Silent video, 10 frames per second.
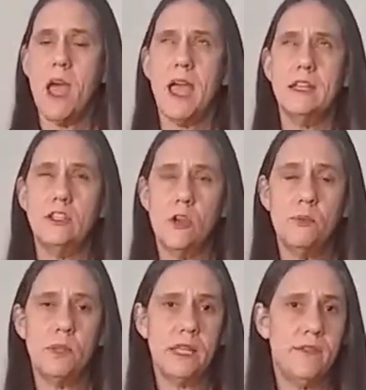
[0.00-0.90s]
I
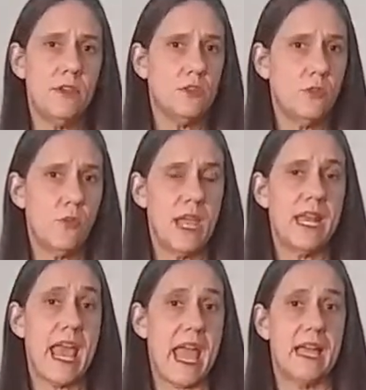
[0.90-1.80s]
don't believe there's a way
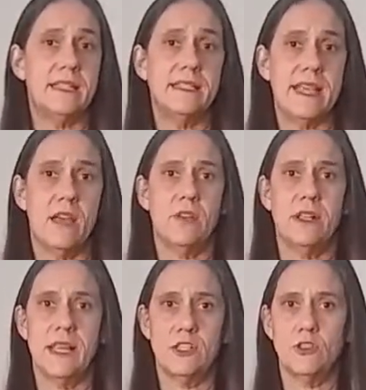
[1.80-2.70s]
to add sound
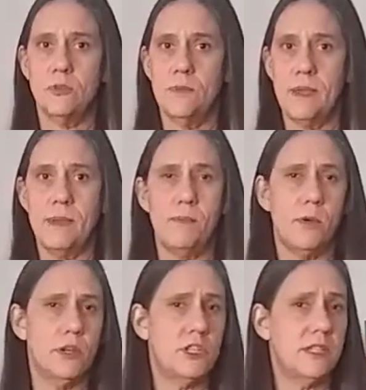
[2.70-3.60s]
unless you maybe
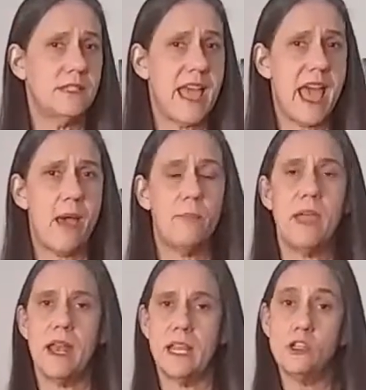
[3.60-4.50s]
purchase the
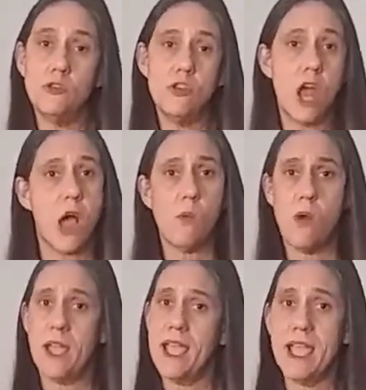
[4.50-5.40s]
app, and I do not
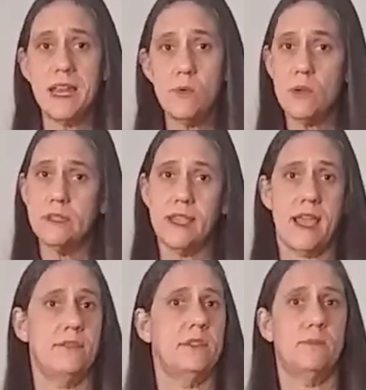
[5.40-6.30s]
want anyone to
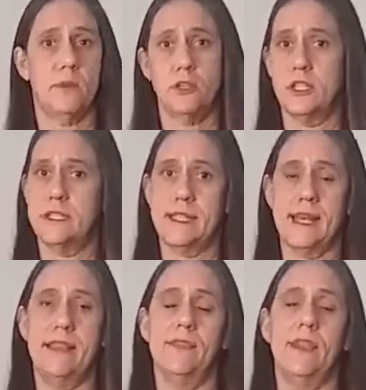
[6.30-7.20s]
have to purchase
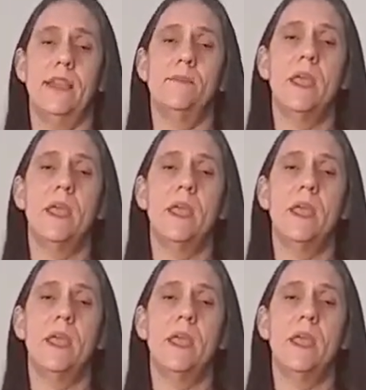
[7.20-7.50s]
anything.